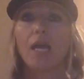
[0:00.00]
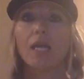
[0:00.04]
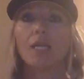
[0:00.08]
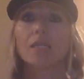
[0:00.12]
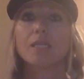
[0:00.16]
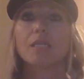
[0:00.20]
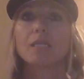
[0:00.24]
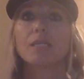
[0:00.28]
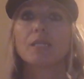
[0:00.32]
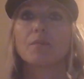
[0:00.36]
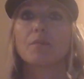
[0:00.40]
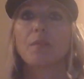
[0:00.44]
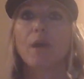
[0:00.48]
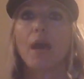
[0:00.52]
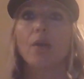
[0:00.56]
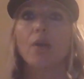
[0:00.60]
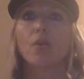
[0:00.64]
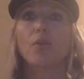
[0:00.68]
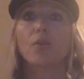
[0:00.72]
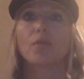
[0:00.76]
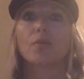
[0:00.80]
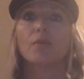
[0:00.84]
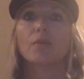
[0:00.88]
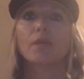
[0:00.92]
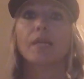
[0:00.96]
Doesn't
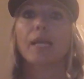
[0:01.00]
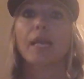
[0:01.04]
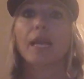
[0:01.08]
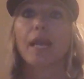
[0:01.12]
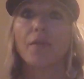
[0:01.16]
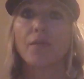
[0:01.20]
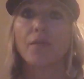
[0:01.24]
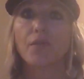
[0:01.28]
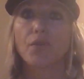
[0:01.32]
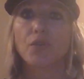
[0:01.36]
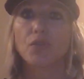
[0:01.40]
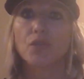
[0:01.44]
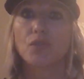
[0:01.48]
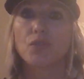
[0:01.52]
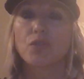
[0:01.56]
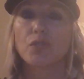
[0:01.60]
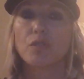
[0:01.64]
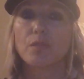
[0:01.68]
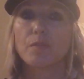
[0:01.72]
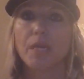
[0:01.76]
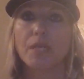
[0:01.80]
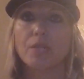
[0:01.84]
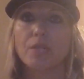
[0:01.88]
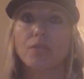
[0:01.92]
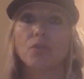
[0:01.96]
matter. Get out there and do
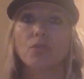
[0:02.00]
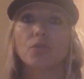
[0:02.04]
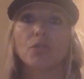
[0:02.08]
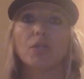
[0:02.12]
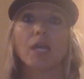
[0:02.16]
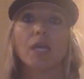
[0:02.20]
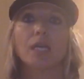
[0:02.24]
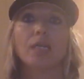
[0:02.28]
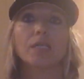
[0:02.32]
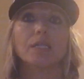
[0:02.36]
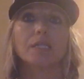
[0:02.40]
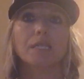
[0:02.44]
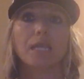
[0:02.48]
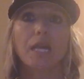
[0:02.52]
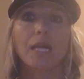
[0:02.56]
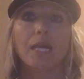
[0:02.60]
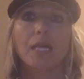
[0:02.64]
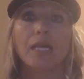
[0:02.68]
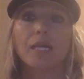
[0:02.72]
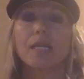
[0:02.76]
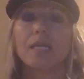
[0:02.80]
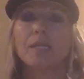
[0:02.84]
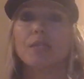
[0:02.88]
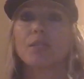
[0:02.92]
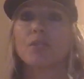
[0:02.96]
some exercise.
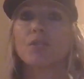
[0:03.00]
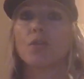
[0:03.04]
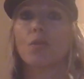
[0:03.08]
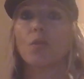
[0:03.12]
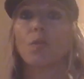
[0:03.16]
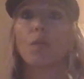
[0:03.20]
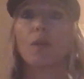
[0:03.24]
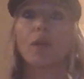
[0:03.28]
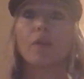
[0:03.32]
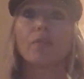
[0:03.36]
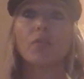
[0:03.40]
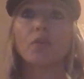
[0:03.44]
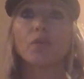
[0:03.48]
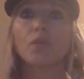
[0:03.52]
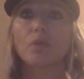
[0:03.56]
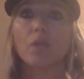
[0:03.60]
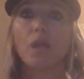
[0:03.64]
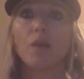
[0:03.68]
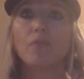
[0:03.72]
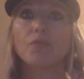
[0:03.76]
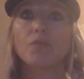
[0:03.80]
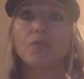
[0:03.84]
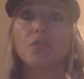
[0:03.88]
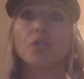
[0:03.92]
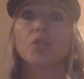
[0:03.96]
Tennis, you know, whatever you
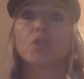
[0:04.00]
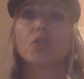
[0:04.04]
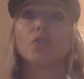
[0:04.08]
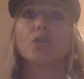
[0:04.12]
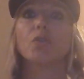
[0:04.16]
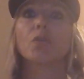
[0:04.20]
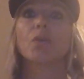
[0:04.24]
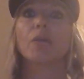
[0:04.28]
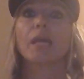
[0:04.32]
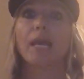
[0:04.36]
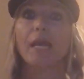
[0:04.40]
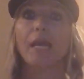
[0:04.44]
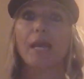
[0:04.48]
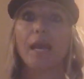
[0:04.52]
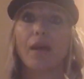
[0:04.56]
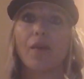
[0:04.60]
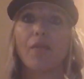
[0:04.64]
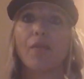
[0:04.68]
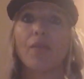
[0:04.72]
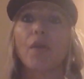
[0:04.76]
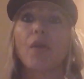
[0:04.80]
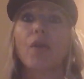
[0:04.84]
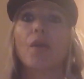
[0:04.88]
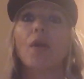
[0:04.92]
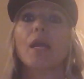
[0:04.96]
love to do, get
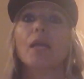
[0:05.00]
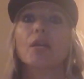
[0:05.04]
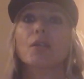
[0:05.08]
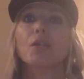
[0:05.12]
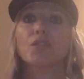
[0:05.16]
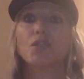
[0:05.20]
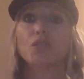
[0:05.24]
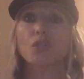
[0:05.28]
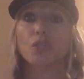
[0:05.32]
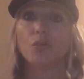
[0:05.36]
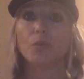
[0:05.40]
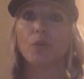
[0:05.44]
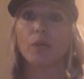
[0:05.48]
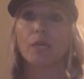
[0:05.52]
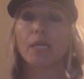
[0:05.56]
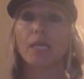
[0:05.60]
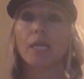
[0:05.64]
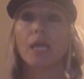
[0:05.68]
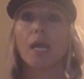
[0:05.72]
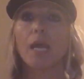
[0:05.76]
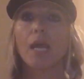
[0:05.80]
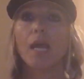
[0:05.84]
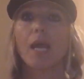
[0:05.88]
out there and do it.